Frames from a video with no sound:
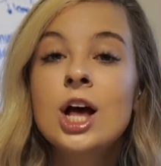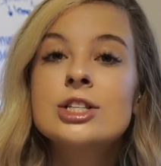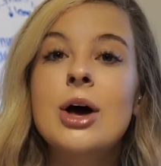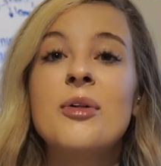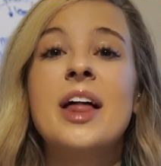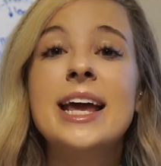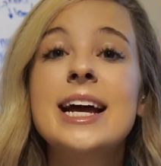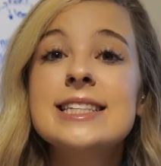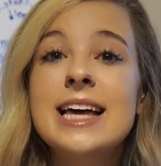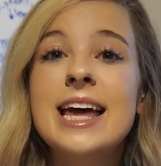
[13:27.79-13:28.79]
So like
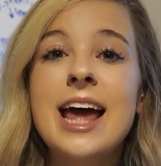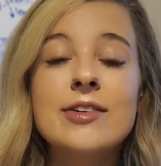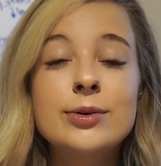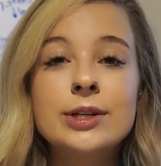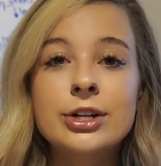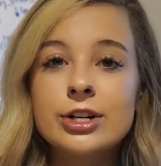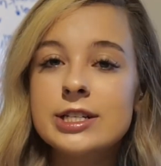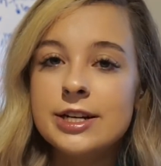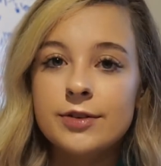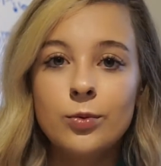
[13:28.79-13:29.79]
I said, everyone learns
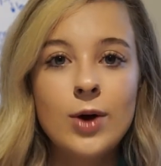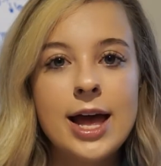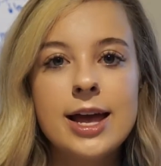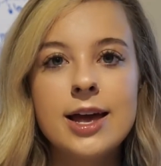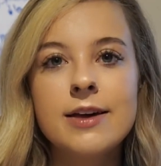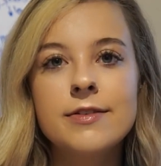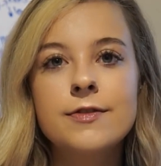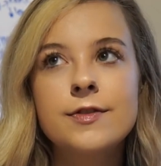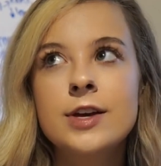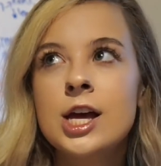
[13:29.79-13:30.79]
a different way.
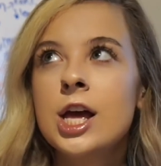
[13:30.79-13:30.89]
If